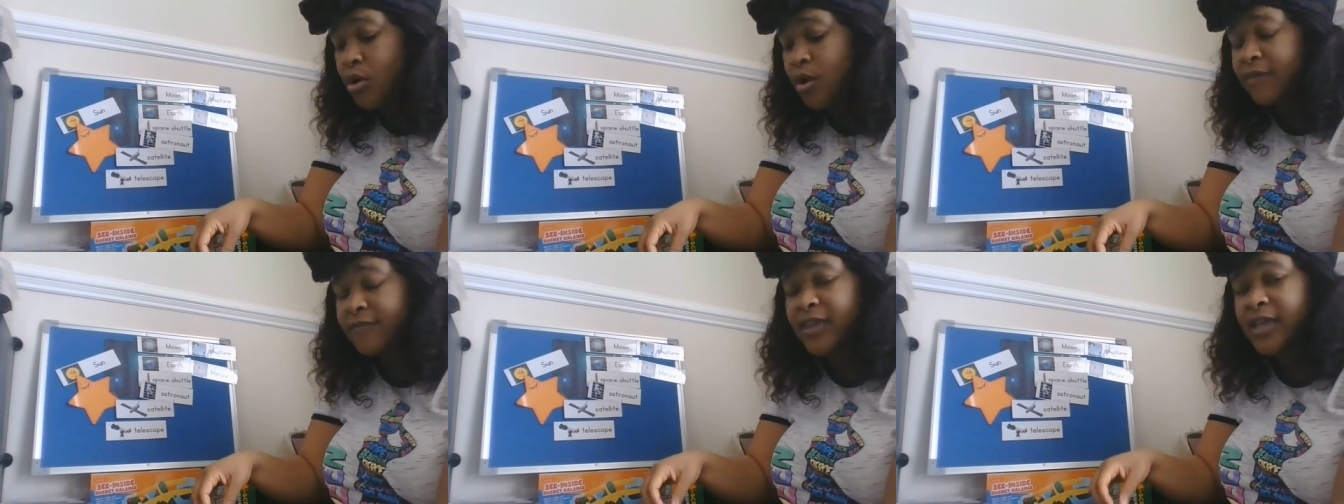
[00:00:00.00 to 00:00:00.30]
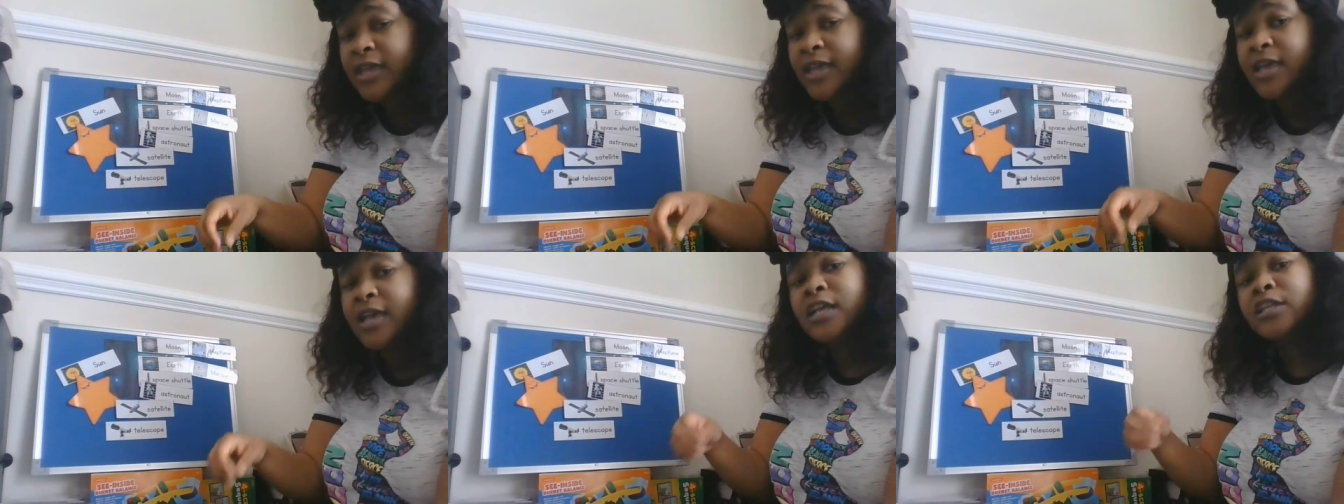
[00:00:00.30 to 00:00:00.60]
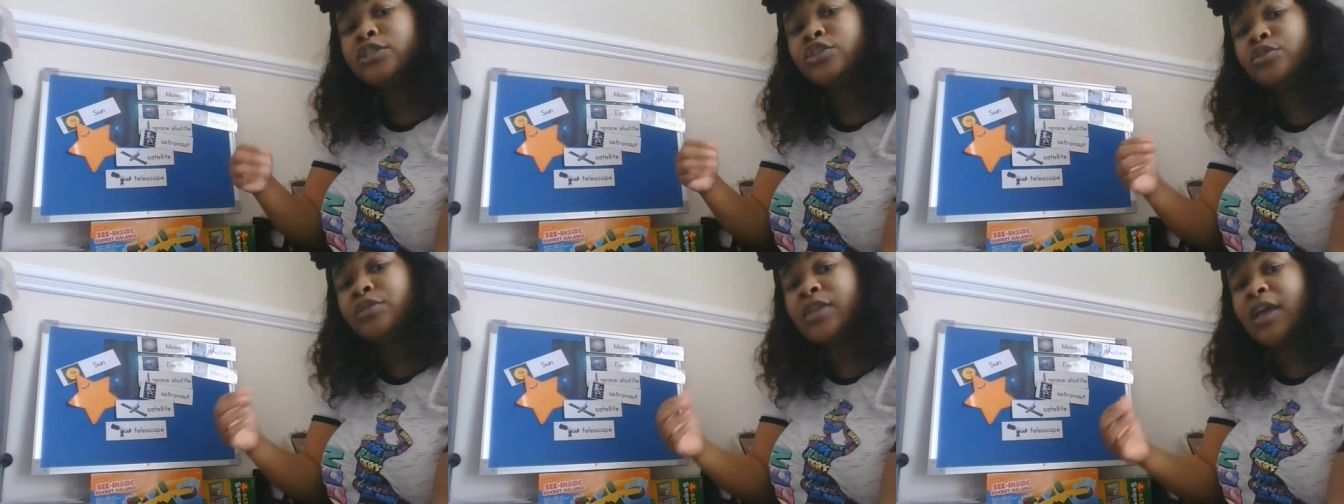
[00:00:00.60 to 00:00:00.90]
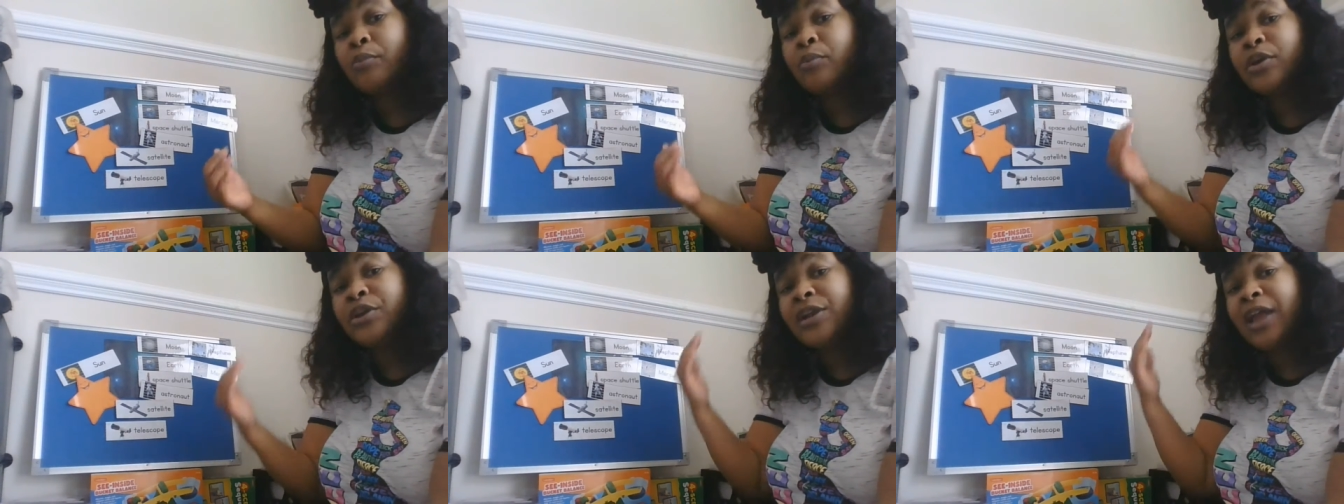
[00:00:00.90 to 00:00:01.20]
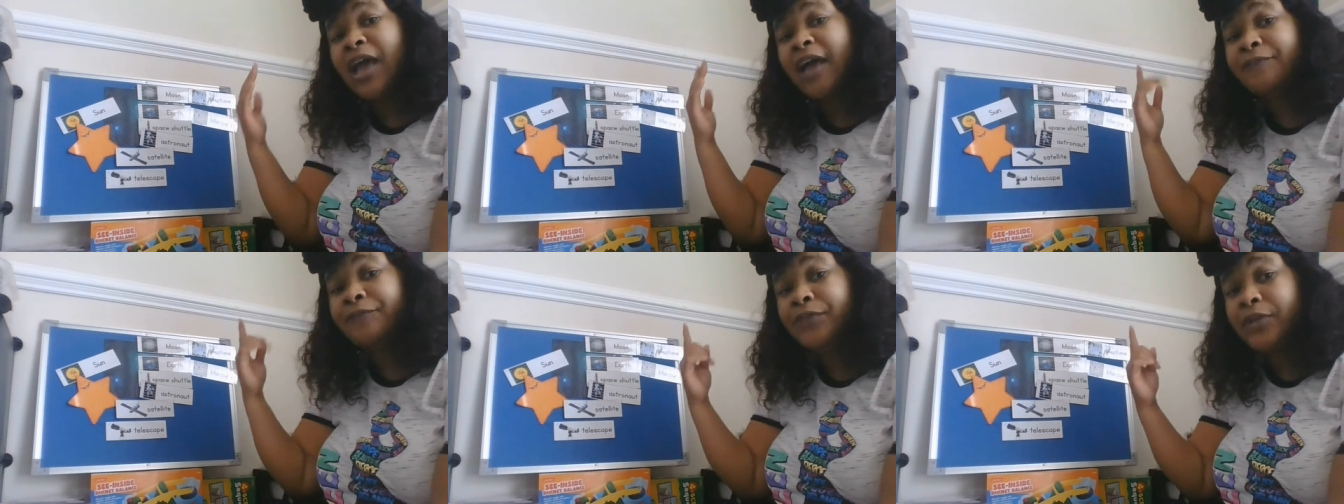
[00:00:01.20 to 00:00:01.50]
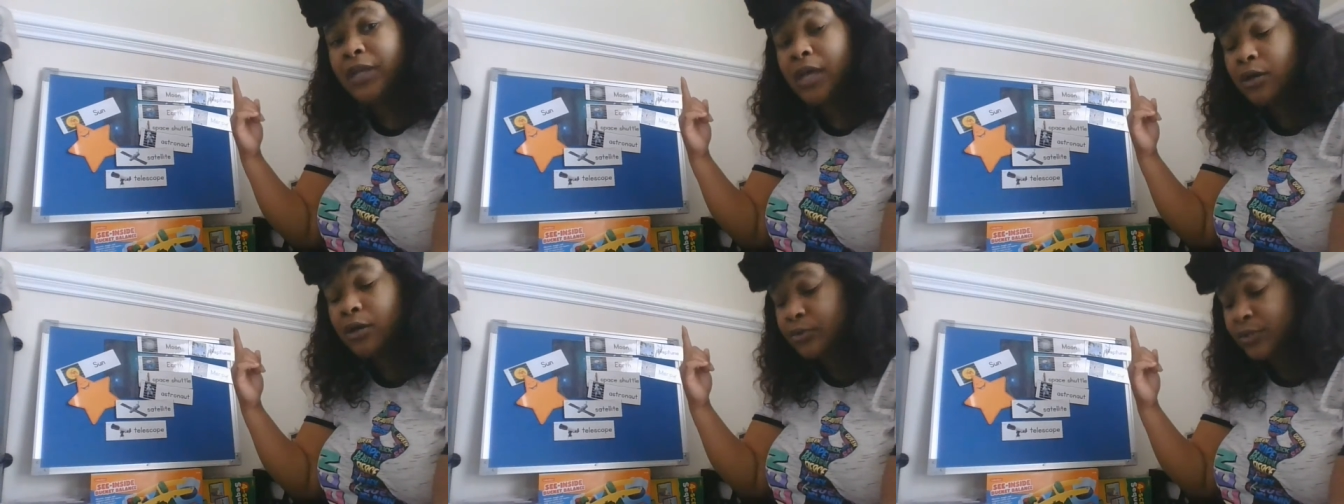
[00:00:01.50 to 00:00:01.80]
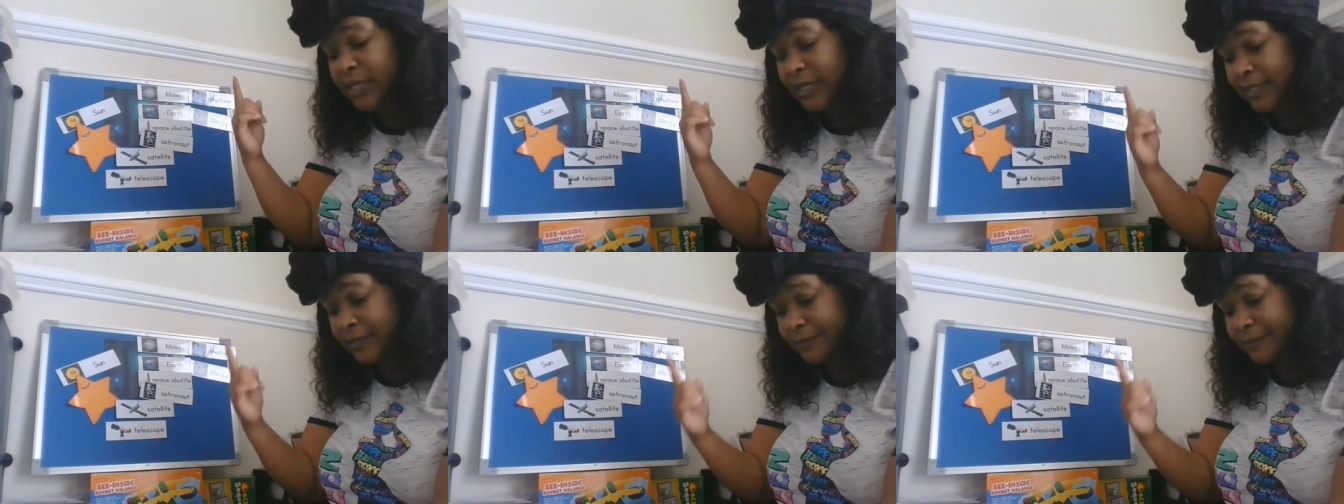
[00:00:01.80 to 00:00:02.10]
of it so that we're not
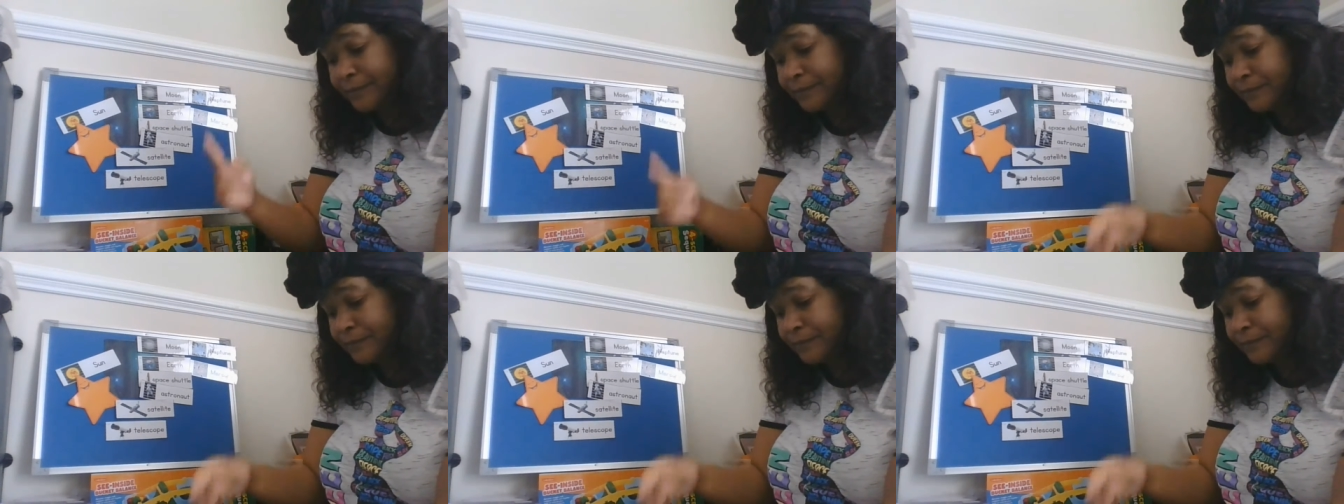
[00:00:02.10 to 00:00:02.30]
floating.